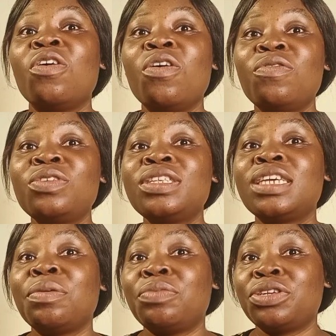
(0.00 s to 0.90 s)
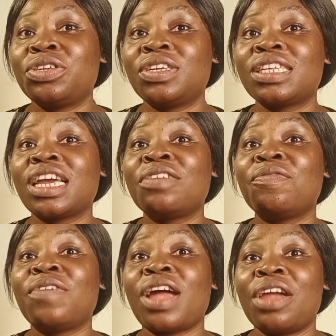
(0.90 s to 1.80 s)
Oven temperatures can
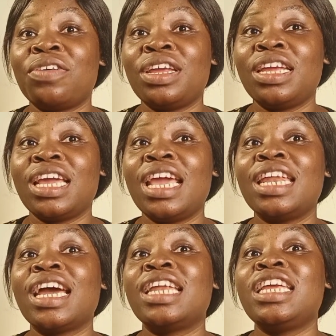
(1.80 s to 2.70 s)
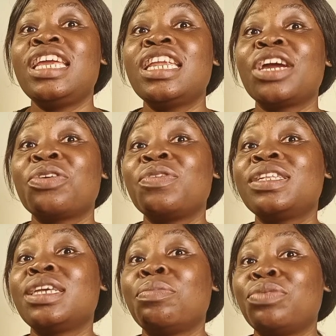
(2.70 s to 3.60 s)
vary and an inaccurate
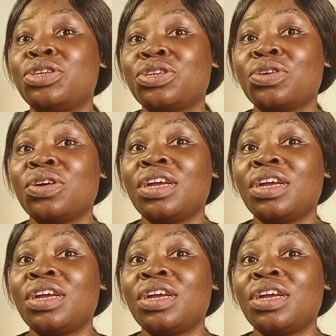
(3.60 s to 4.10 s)
temperature